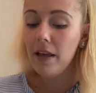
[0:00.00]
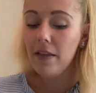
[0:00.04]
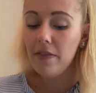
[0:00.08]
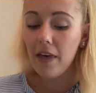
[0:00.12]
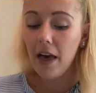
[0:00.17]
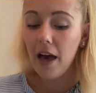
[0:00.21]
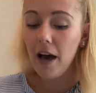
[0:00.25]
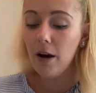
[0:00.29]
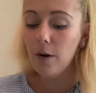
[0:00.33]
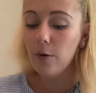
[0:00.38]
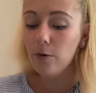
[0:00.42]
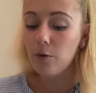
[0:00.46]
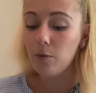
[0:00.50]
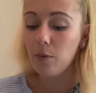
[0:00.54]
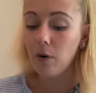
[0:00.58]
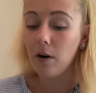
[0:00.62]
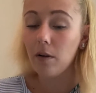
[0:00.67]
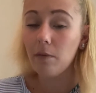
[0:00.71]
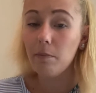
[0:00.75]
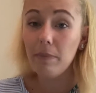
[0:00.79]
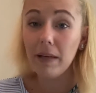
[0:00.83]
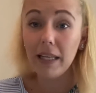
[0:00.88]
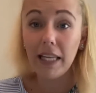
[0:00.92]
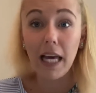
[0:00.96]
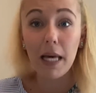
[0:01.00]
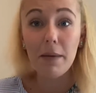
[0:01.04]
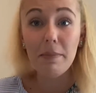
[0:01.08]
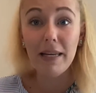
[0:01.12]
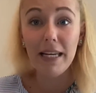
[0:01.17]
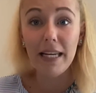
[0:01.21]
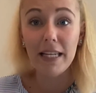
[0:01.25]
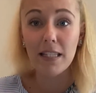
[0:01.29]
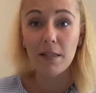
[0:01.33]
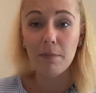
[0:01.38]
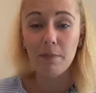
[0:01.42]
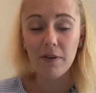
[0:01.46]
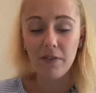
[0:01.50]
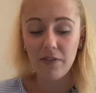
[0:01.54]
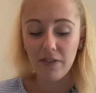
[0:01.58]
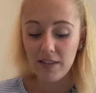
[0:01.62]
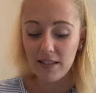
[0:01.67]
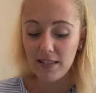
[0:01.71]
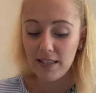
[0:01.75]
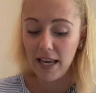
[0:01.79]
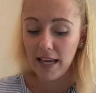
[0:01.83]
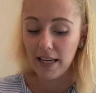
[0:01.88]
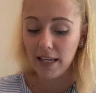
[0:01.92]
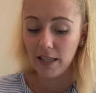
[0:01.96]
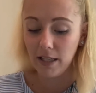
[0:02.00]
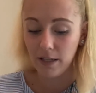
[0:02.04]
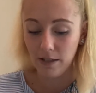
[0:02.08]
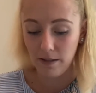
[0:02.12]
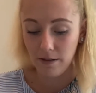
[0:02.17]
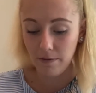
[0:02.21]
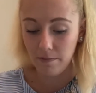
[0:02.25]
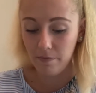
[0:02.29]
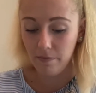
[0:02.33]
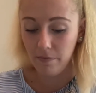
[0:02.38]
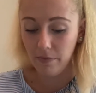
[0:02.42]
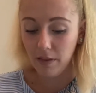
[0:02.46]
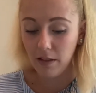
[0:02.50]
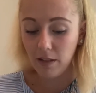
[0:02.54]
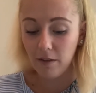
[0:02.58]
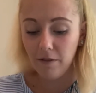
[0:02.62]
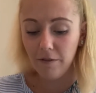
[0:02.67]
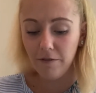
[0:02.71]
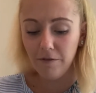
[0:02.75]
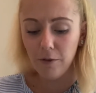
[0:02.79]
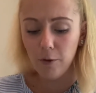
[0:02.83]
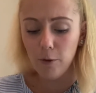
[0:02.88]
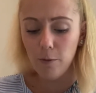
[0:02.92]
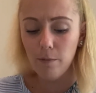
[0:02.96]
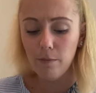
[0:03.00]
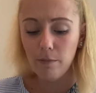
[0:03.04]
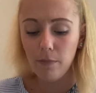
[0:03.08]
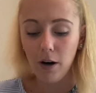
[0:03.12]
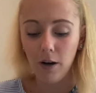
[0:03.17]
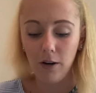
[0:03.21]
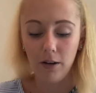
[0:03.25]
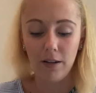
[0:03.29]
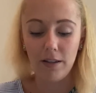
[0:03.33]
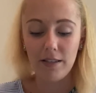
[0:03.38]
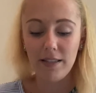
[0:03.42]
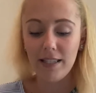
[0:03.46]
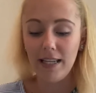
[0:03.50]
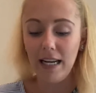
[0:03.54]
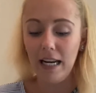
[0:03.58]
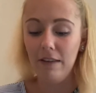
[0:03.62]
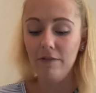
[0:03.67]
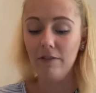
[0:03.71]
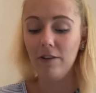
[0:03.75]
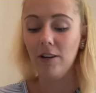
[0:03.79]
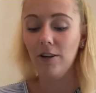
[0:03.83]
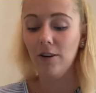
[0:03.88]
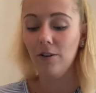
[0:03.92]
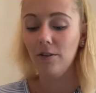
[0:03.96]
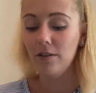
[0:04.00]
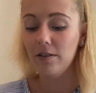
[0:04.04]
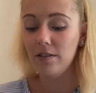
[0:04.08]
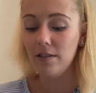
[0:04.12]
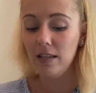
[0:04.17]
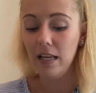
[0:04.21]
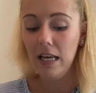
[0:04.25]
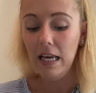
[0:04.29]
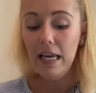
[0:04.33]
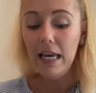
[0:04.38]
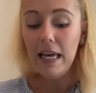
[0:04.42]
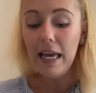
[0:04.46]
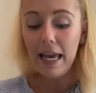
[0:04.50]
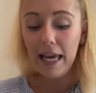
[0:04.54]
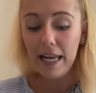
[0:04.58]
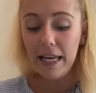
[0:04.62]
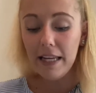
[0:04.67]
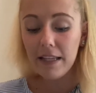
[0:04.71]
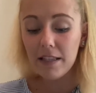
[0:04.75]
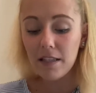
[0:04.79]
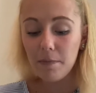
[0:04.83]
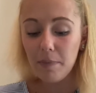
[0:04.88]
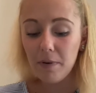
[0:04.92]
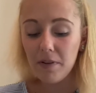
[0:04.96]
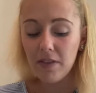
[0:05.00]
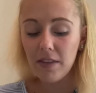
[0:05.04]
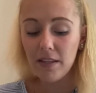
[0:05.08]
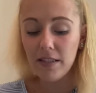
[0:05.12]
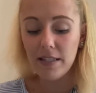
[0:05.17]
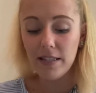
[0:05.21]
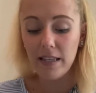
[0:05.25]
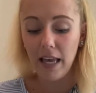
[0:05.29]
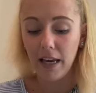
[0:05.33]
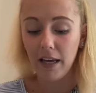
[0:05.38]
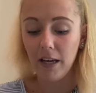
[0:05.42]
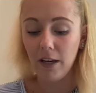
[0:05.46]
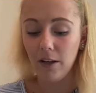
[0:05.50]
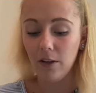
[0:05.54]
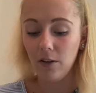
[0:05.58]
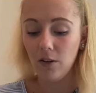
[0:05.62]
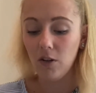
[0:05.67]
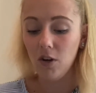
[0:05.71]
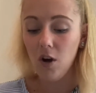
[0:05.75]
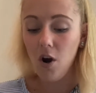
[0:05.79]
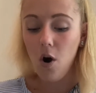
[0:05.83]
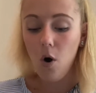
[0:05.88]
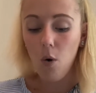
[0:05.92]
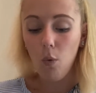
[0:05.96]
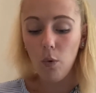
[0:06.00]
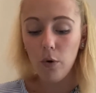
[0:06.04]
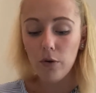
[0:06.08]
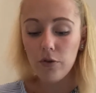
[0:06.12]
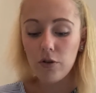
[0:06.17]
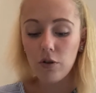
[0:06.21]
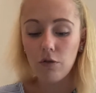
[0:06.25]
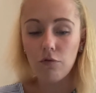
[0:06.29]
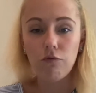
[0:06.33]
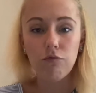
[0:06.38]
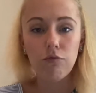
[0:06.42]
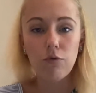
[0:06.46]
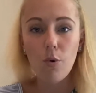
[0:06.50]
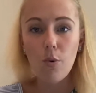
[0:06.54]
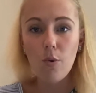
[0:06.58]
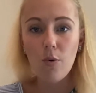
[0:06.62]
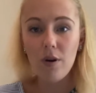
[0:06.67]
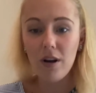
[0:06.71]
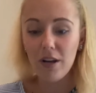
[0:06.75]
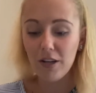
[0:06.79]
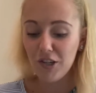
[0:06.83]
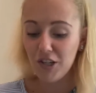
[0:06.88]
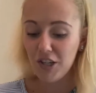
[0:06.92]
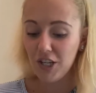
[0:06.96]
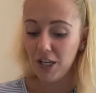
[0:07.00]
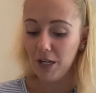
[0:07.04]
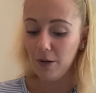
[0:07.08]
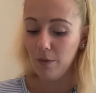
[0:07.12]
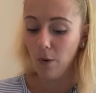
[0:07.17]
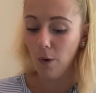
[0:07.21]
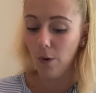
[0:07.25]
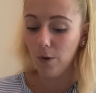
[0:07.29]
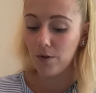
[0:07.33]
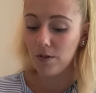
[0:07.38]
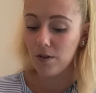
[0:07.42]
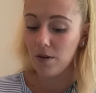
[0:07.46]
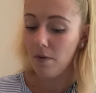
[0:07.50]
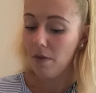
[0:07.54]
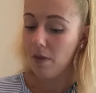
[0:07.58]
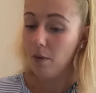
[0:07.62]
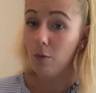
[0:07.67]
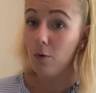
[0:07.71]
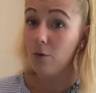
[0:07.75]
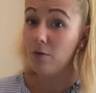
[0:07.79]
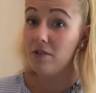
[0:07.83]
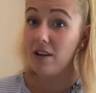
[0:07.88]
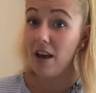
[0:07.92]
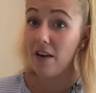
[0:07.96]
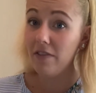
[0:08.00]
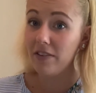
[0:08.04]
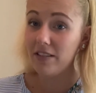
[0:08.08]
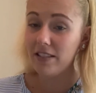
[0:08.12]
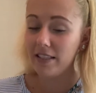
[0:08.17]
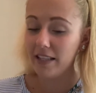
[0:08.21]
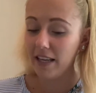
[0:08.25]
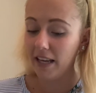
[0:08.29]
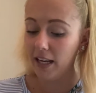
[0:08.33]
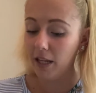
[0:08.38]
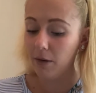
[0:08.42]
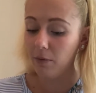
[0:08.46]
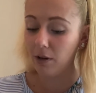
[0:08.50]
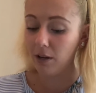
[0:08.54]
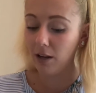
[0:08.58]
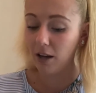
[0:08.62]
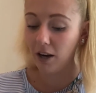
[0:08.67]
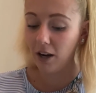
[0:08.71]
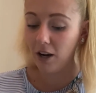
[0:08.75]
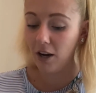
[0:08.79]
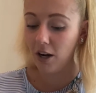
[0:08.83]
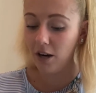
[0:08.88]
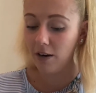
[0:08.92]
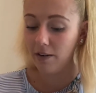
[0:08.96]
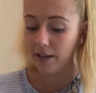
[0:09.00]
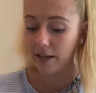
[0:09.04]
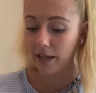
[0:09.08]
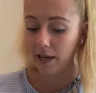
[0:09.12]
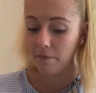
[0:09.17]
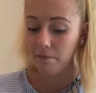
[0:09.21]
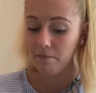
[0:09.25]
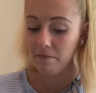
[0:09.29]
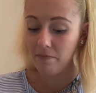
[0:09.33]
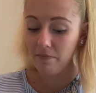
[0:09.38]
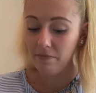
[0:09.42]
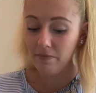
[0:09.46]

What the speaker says: "The elder one became Elizabeth II. Full marks, clever clogs. Elizabeth II, what a ruler she was. We'll never see anyone like her again."